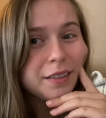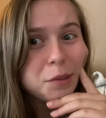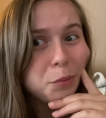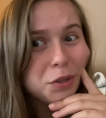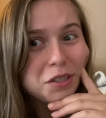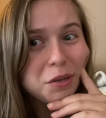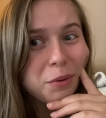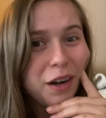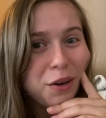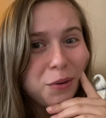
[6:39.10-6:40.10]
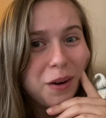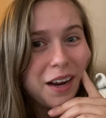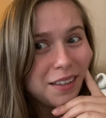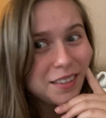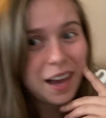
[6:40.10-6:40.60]
we'll see what I do
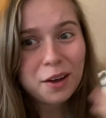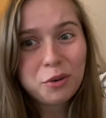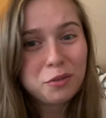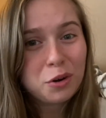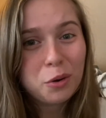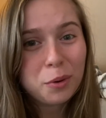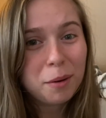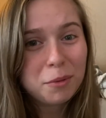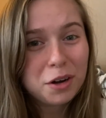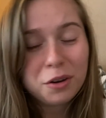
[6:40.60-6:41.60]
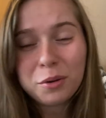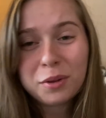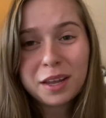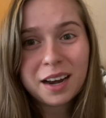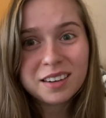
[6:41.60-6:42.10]
next. I don't even know what I'm gonna do in
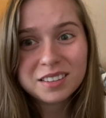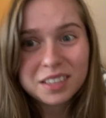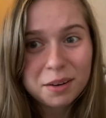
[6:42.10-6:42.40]
the next 10